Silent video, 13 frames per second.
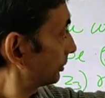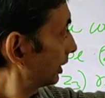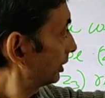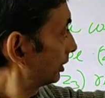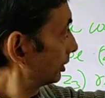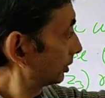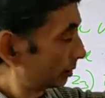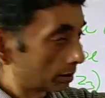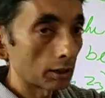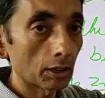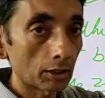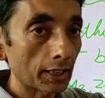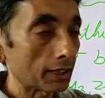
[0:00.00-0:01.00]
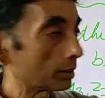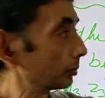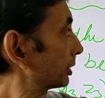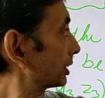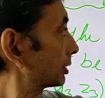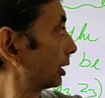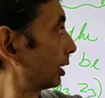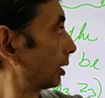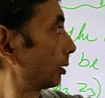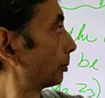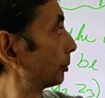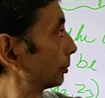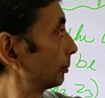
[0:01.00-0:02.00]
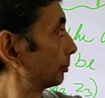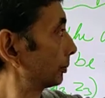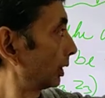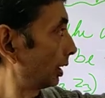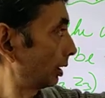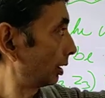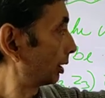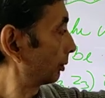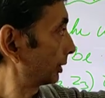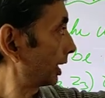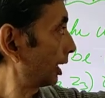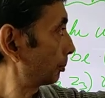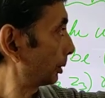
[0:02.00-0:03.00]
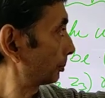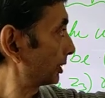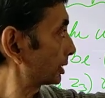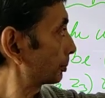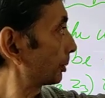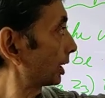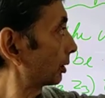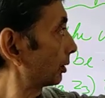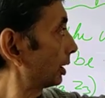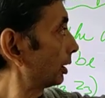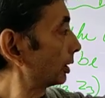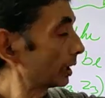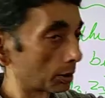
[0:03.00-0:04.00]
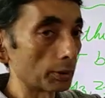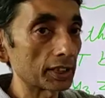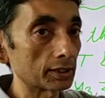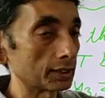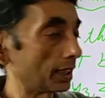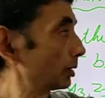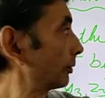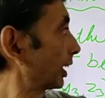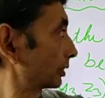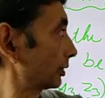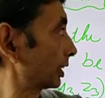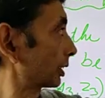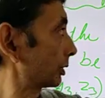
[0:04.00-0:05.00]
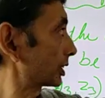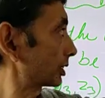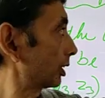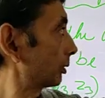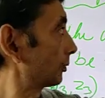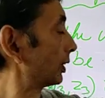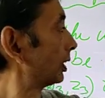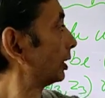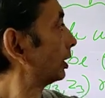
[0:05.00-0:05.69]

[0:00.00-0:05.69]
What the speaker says: one, all right, with the help of this particular equation, that is vector equation of